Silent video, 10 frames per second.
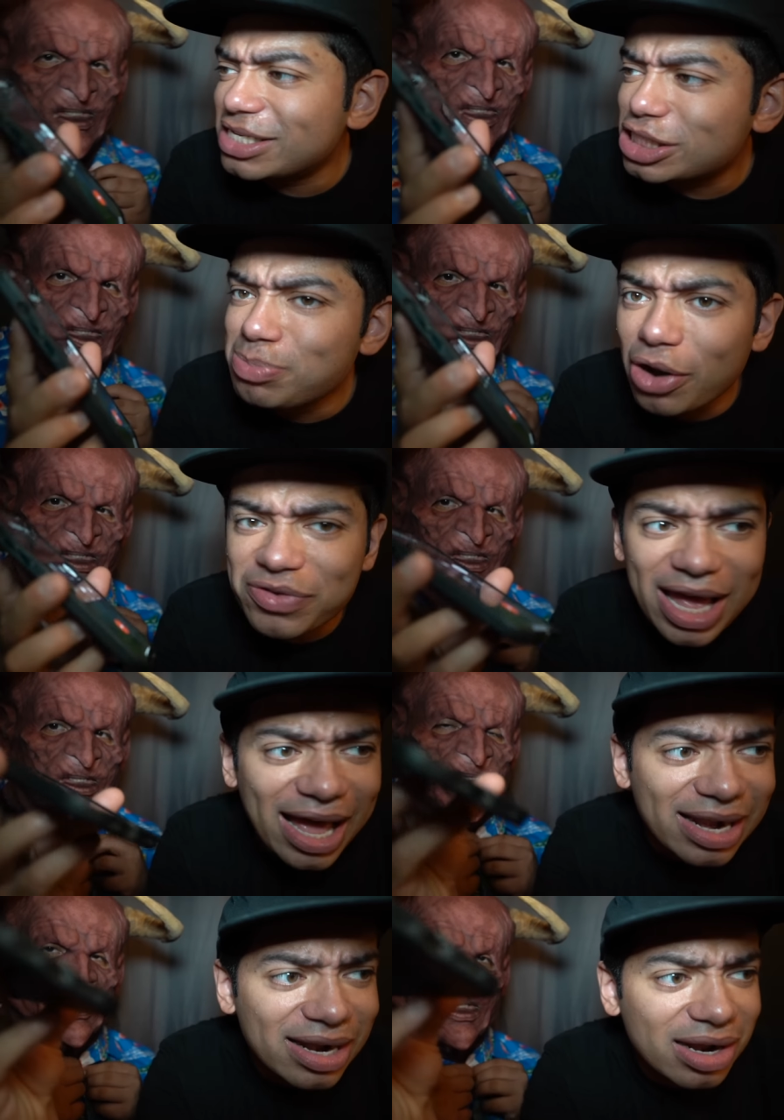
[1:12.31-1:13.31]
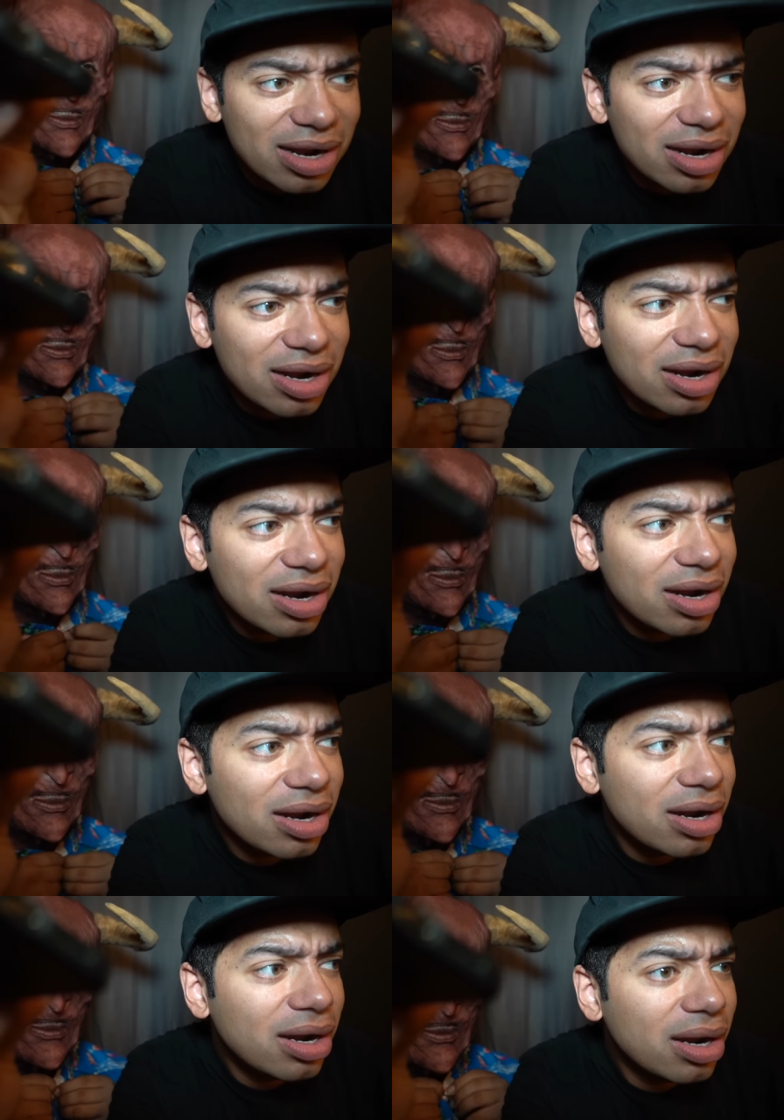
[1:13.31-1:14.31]
this Smurf Cat?
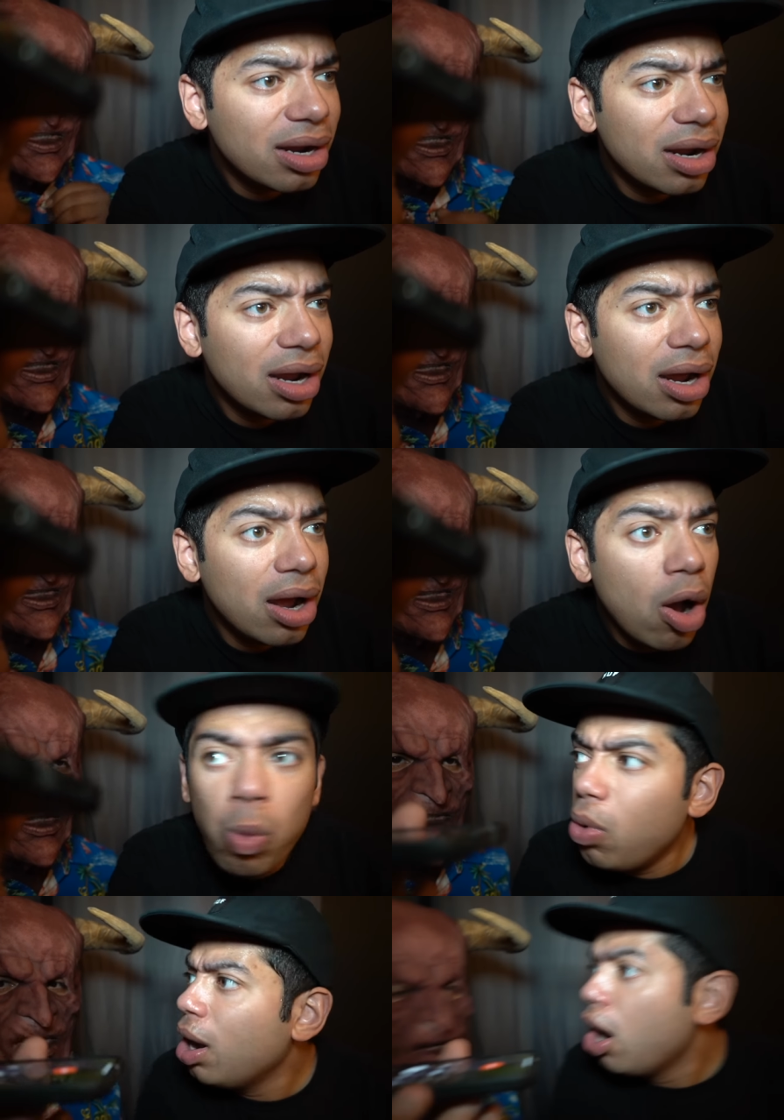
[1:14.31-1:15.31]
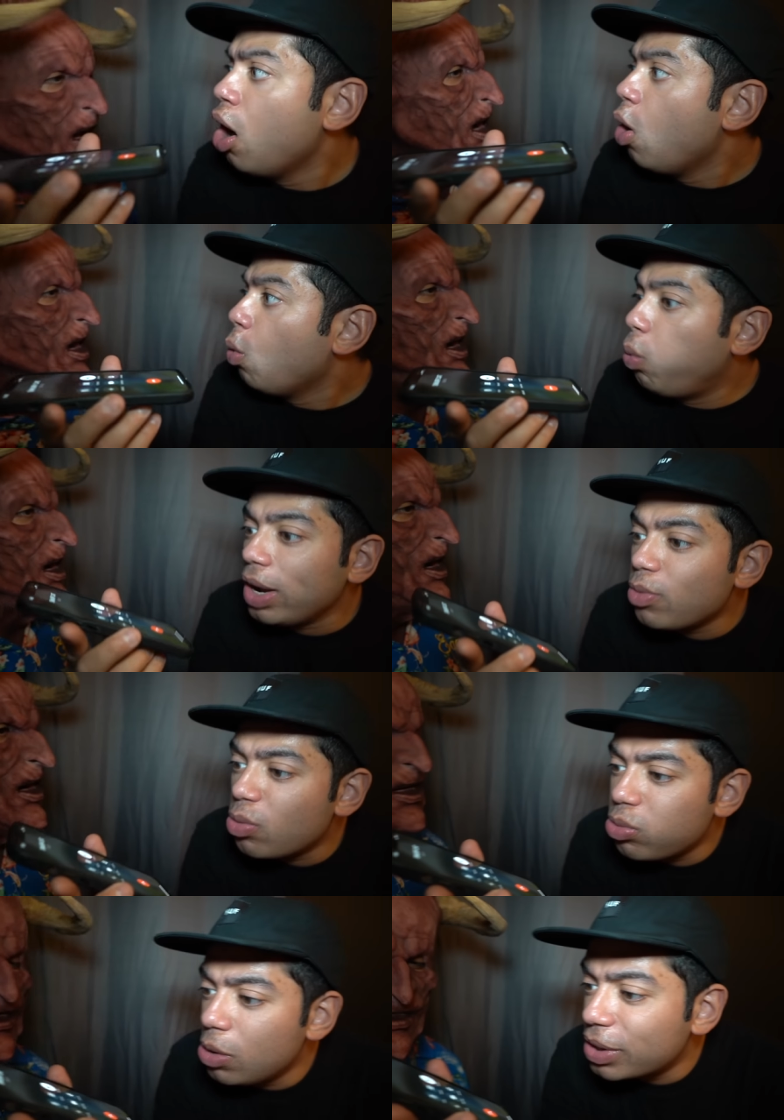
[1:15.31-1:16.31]
No, what?
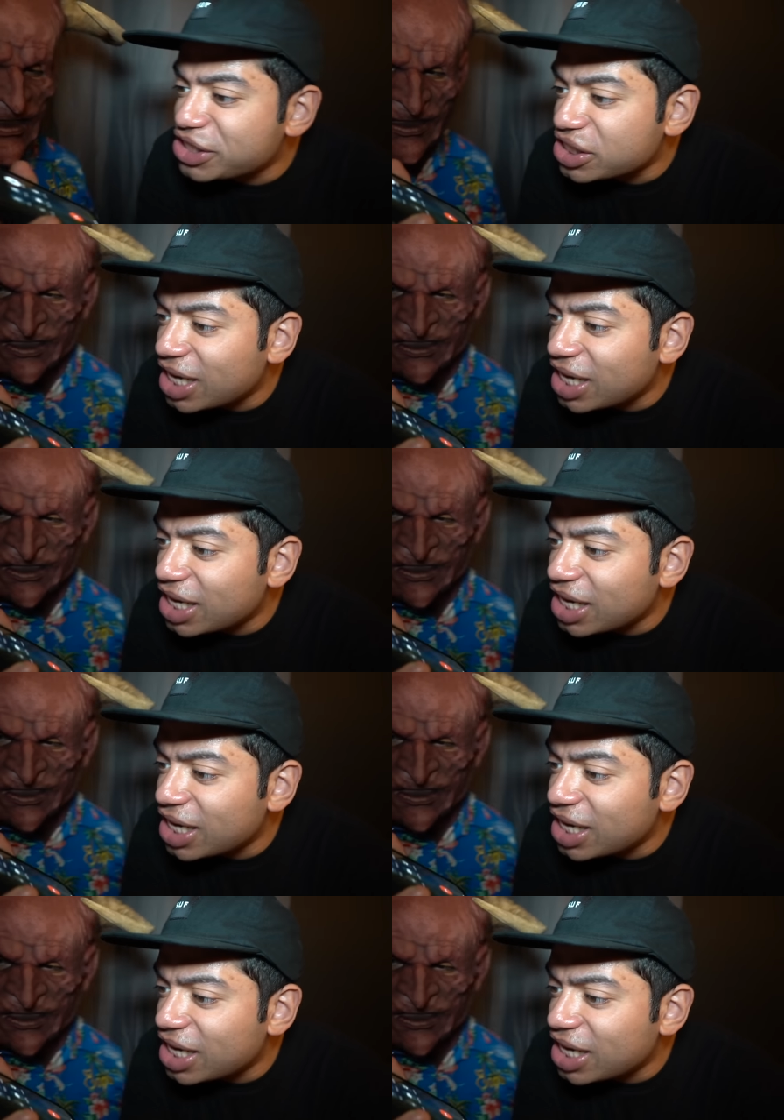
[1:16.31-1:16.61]
Wait, we were just